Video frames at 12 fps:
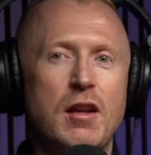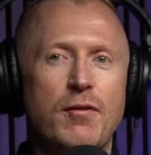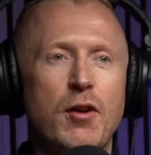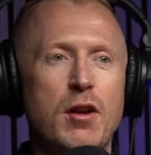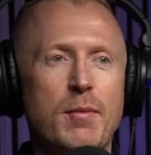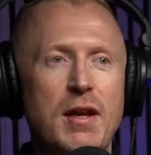
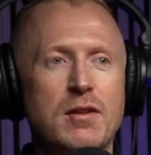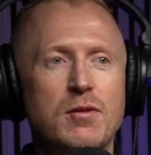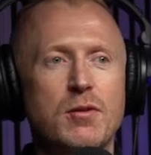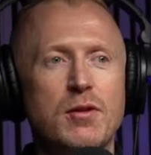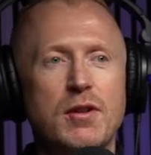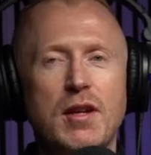find a
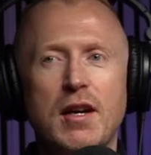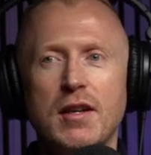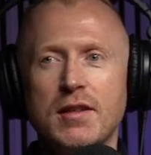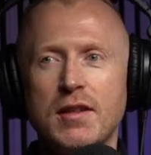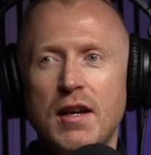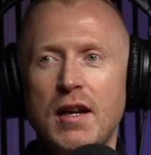mentor that
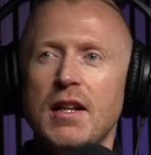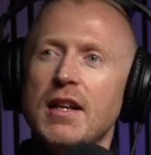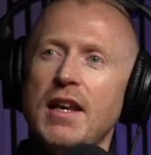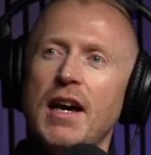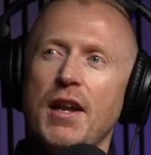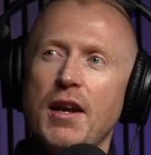does.
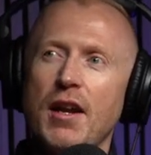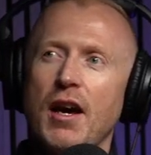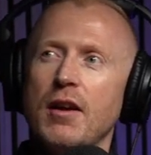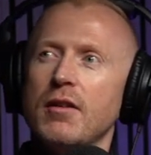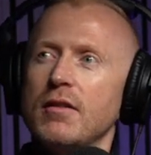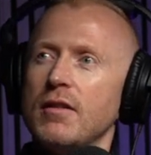Yeah, I don't know.